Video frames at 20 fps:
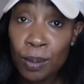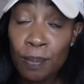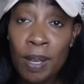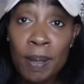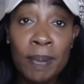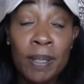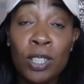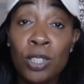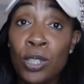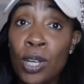
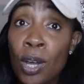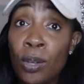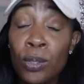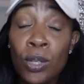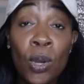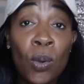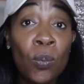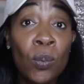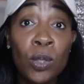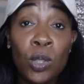Baby, and y'all
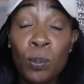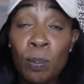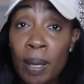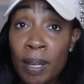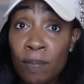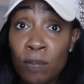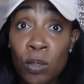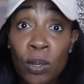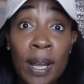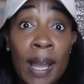know when you
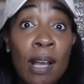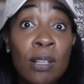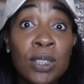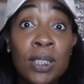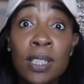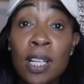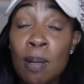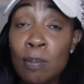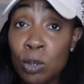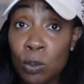pay for a house,
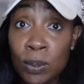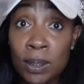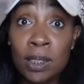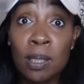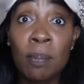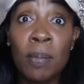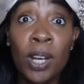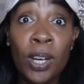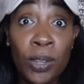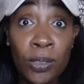it comes with
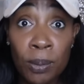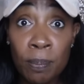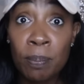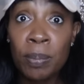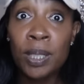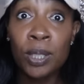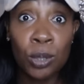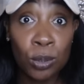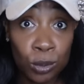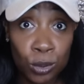some other
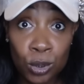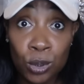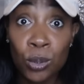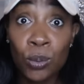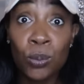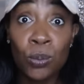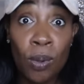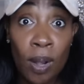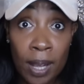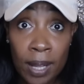bills,
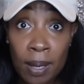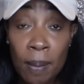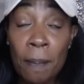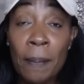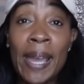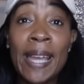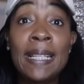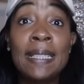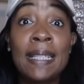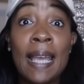right?
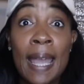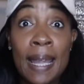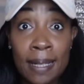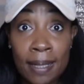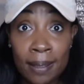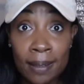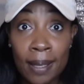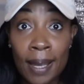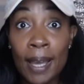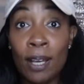
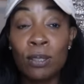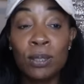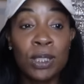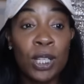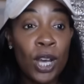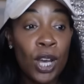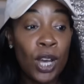Maintaining the house,